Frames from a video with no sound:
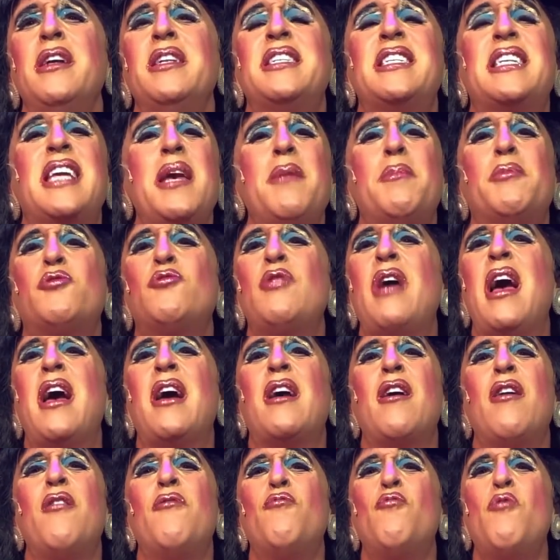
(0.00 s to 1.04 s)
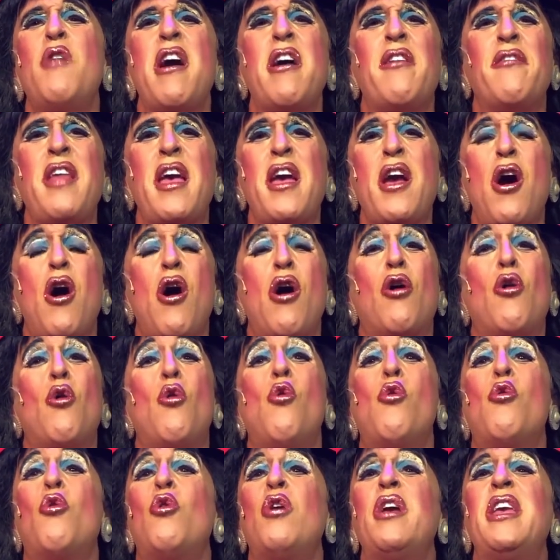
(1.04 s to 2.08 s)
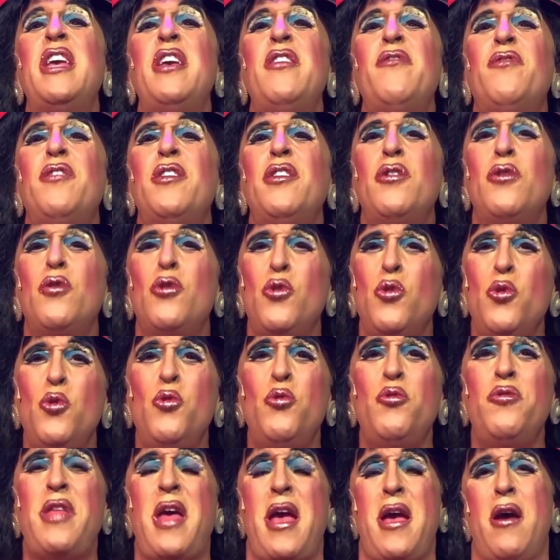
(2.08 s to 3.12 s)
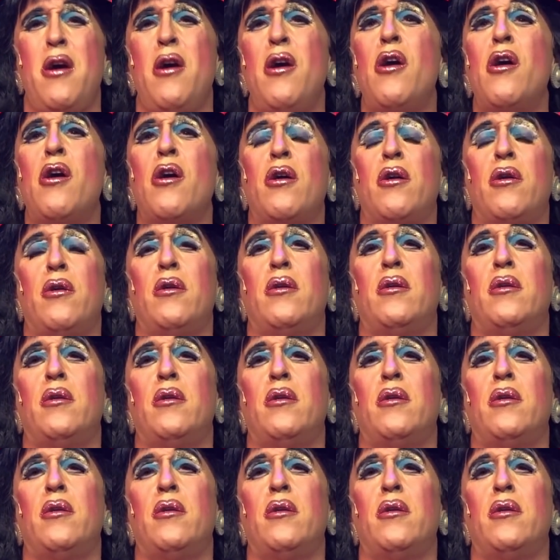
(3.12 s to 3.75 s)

to keep track of where they are or even who they are.